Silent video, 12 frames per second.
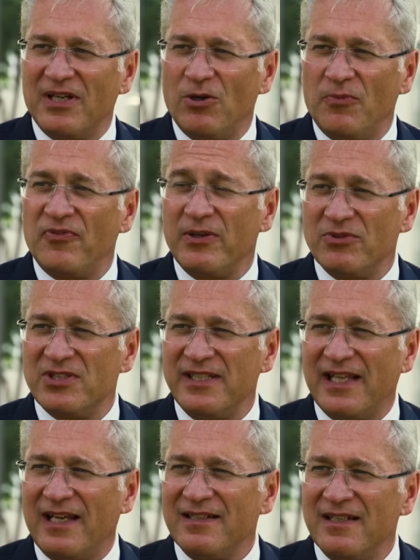Hopefully we'll see
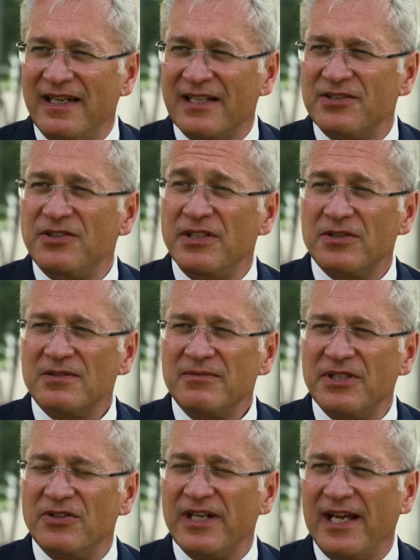that in the next year
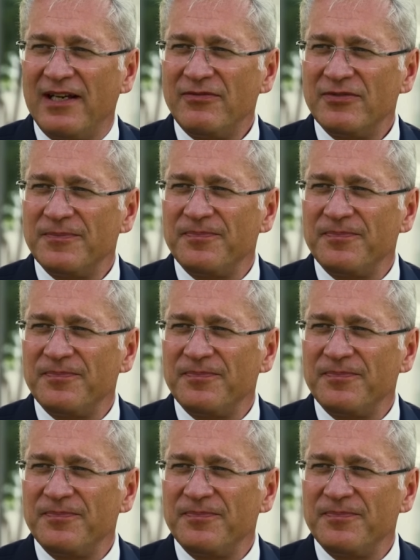and a half.